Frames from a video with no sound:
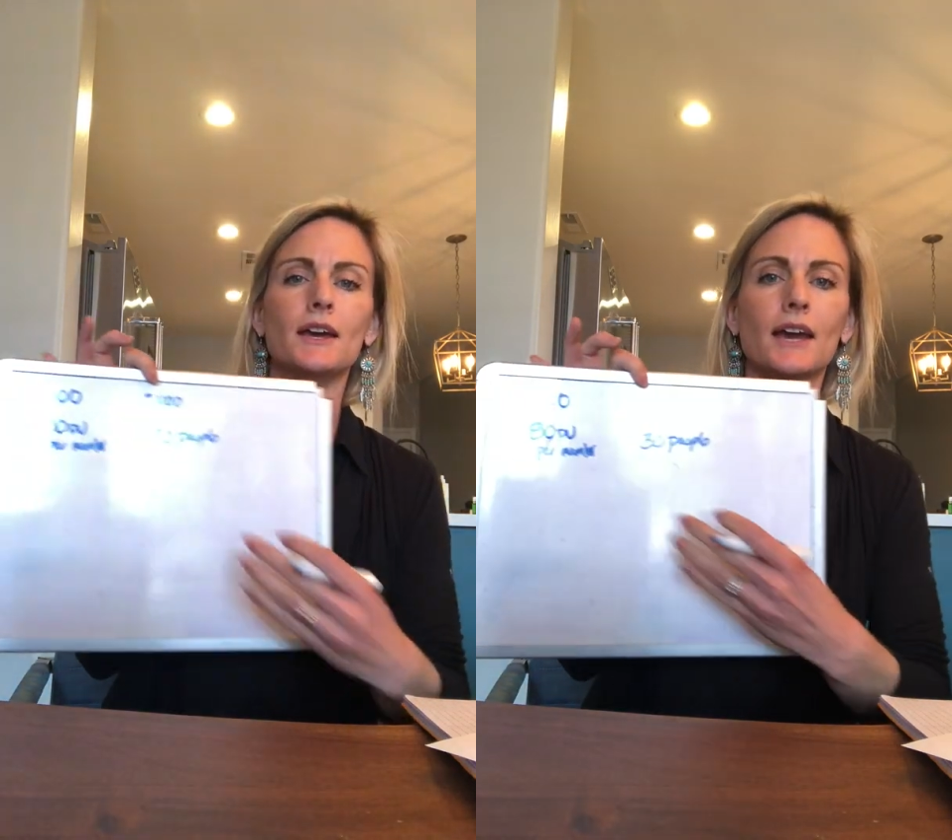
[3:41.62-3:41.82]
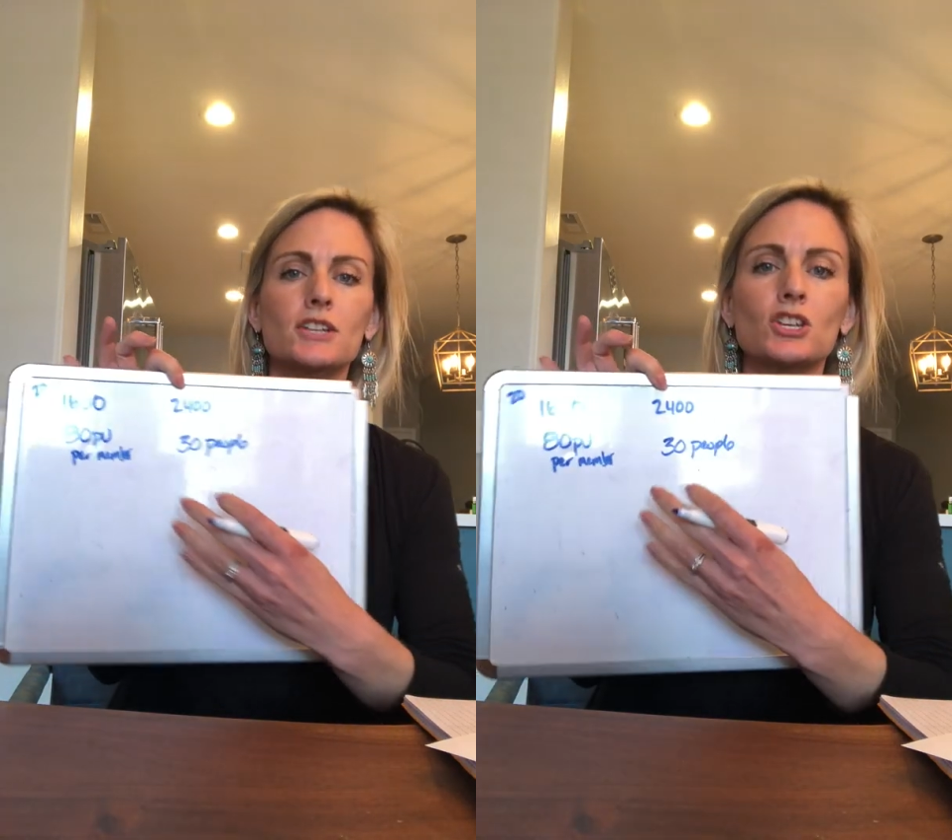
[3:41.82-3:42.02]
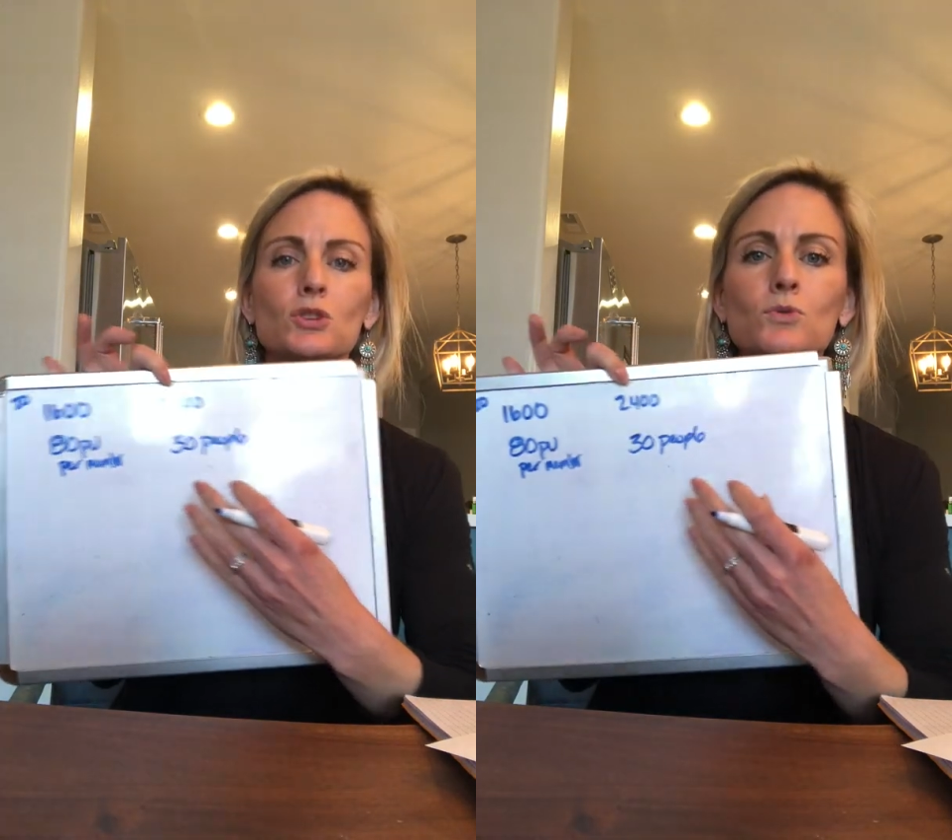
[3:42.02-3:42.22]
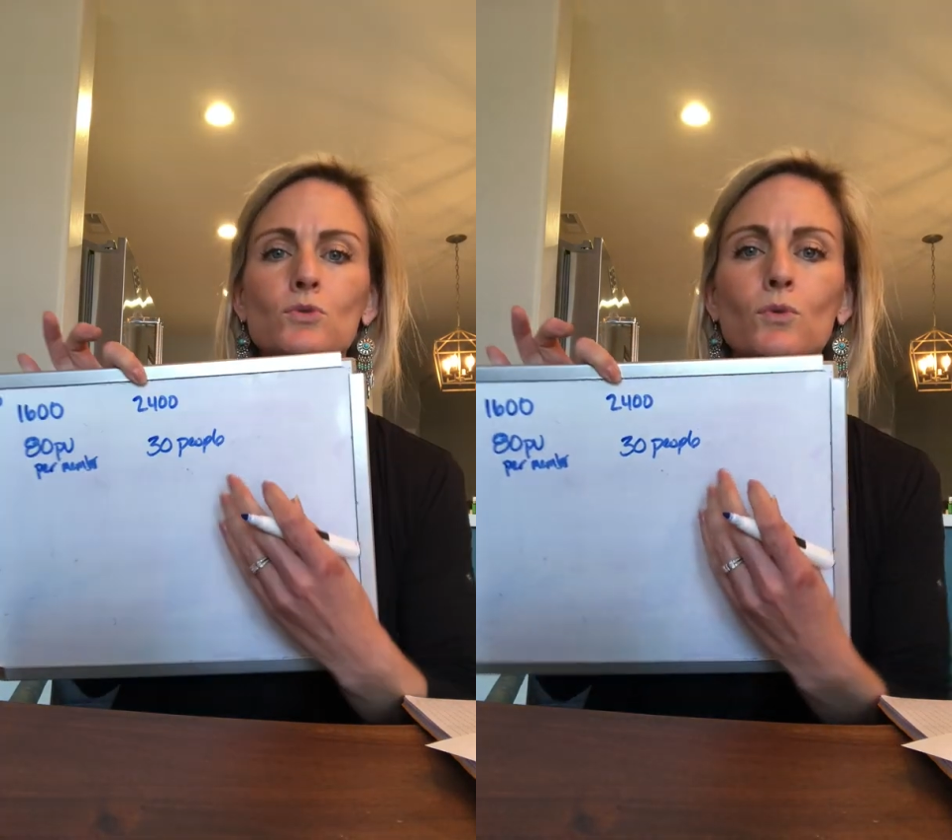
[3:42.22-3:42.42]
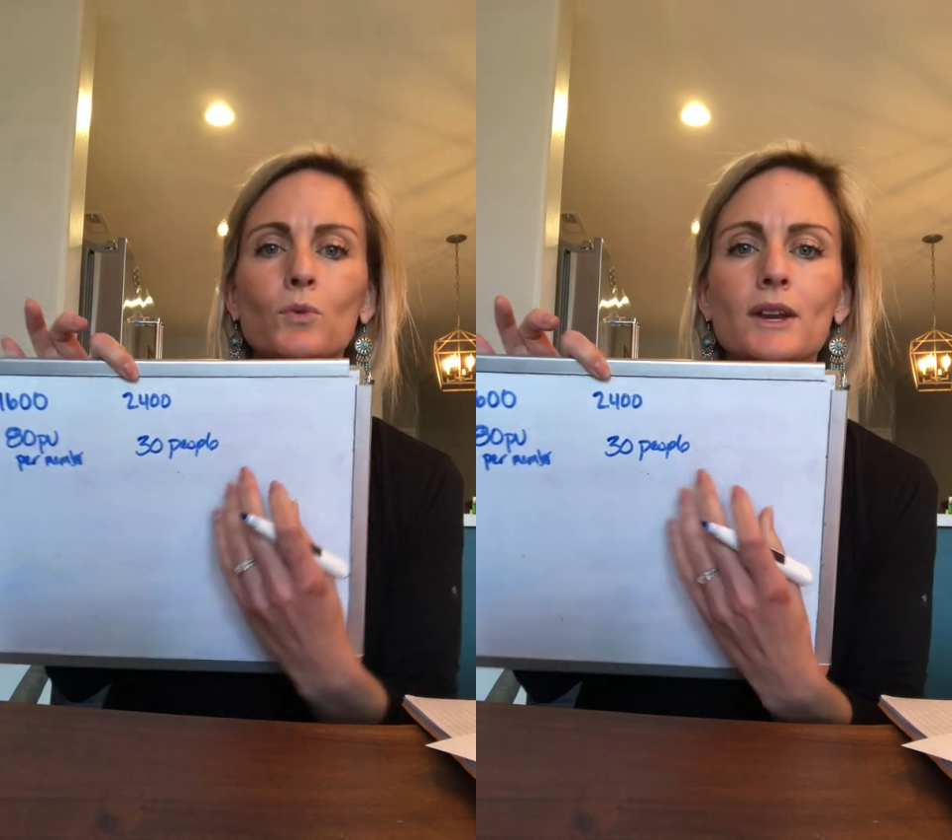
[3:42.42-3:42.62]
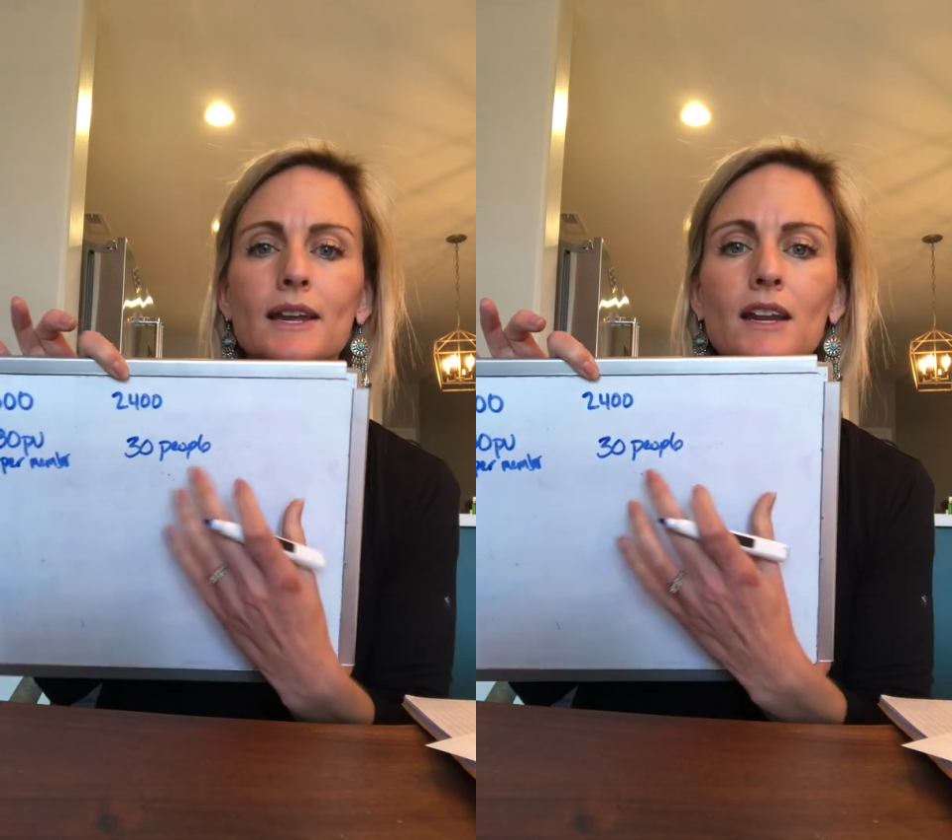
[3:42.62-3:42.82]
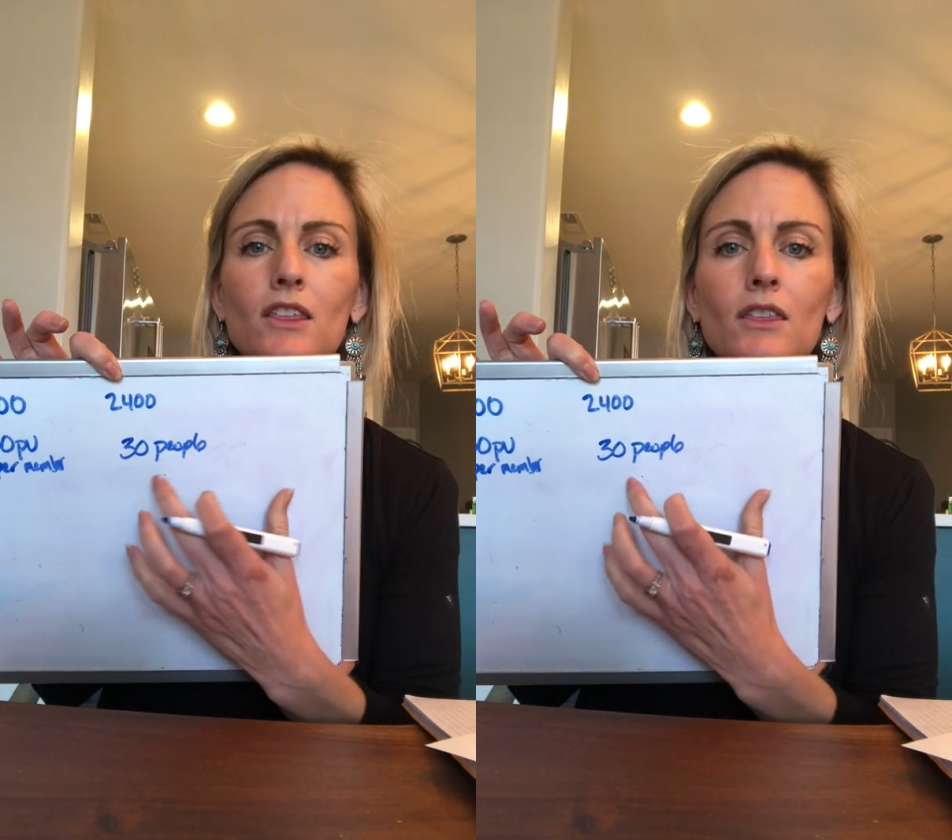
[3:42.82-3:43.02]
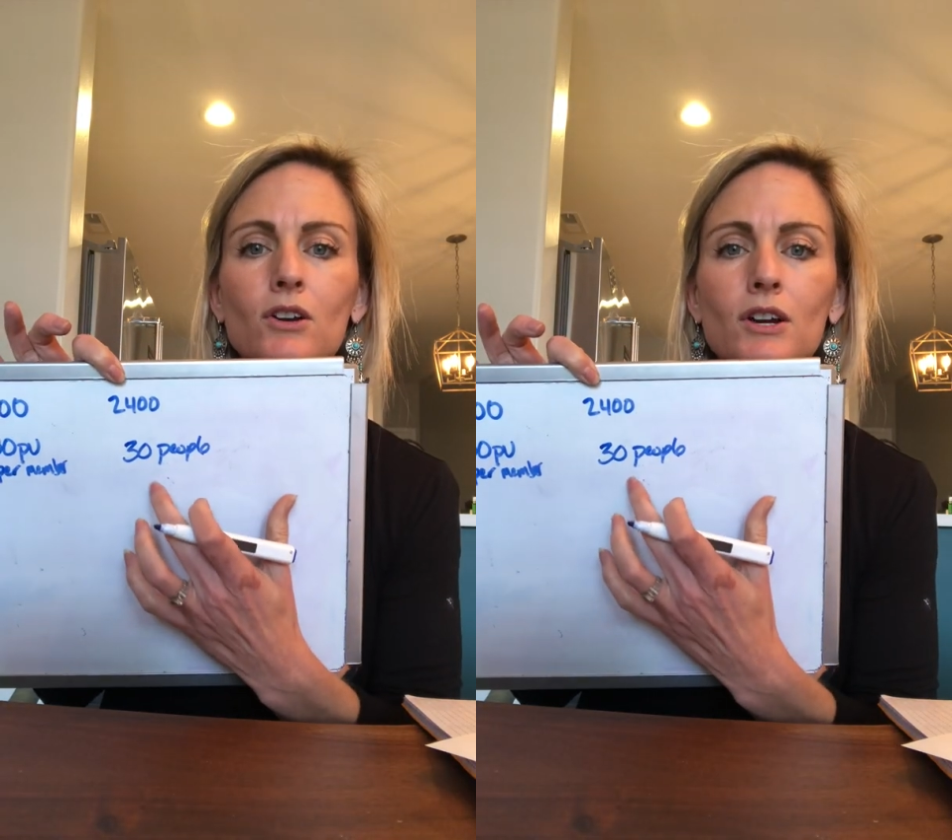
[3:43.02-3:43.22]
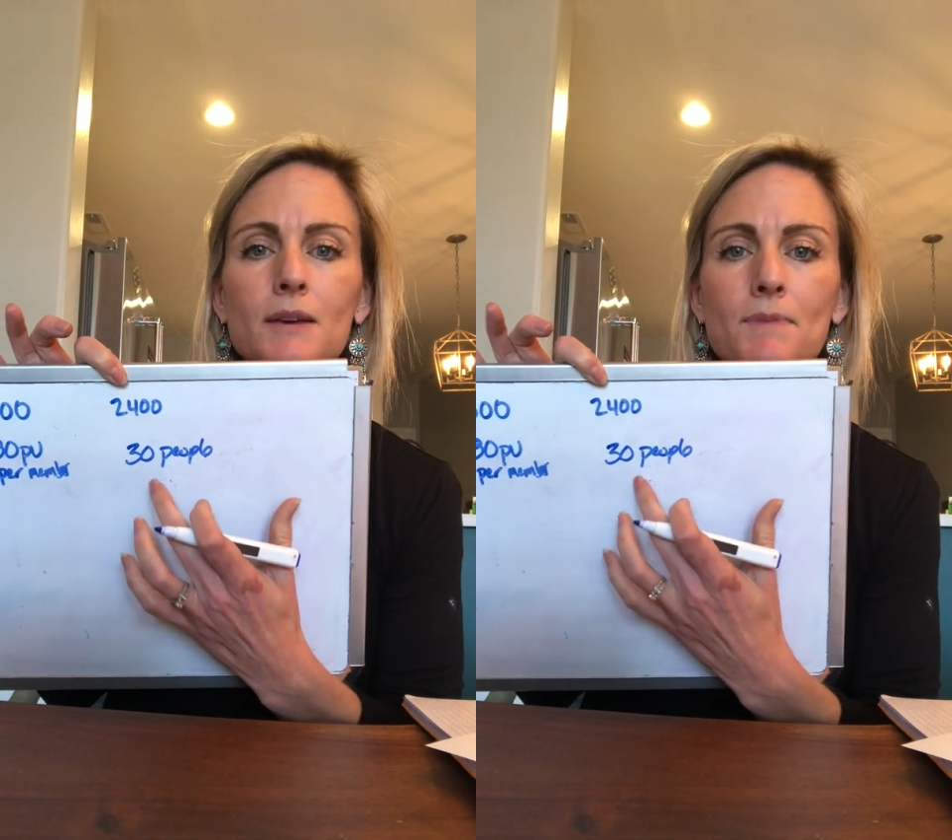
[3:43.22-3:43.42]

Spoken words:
Okay, so you would need 30